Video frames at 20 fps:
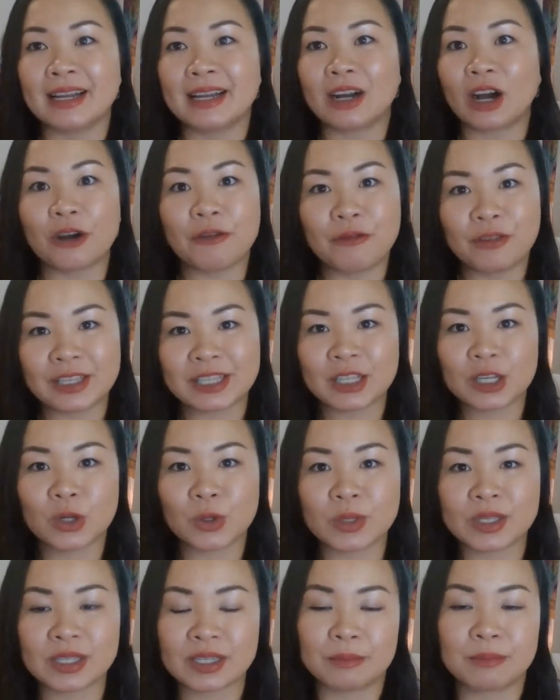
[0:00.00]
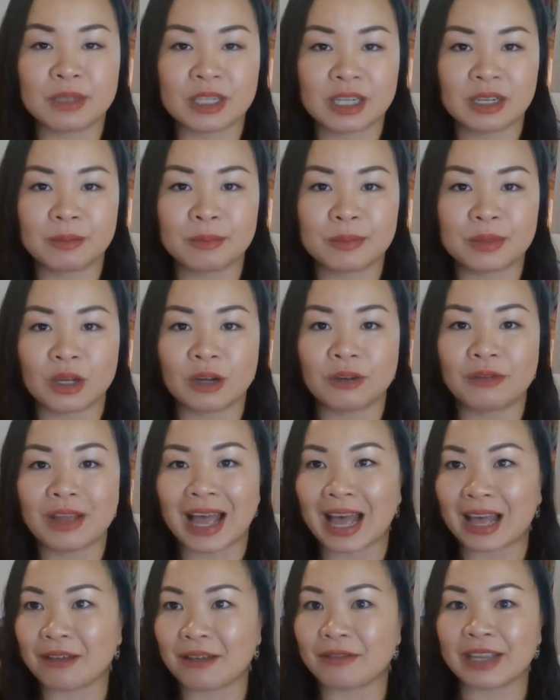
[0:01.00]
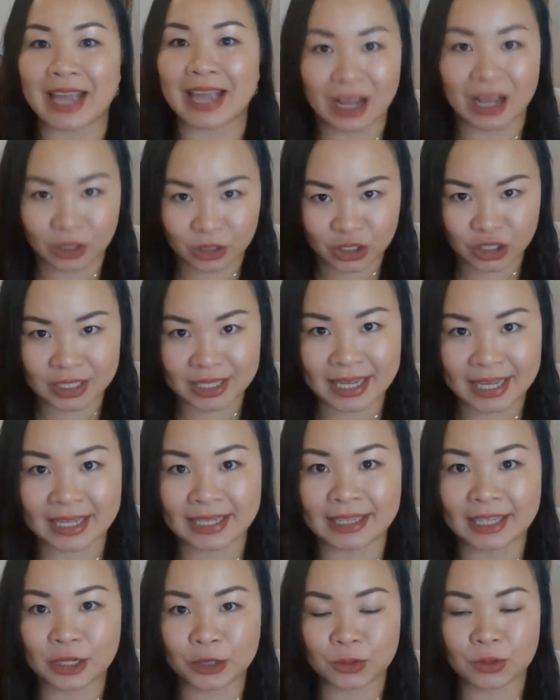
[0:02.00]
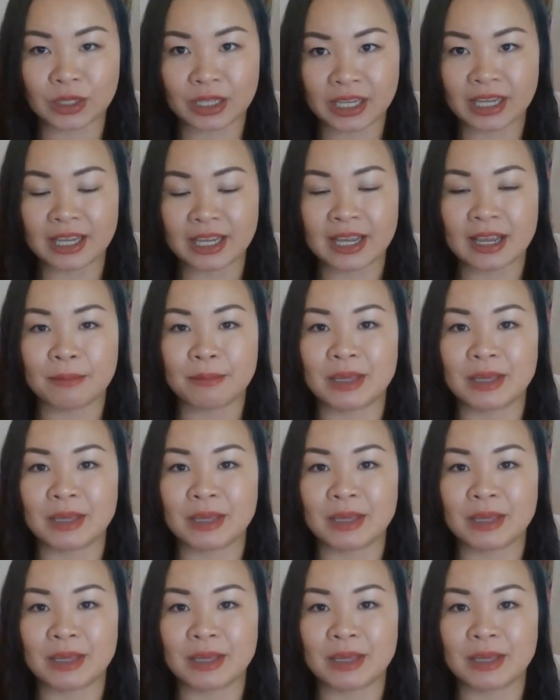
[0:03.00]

our physical symptoms of having allergies can literally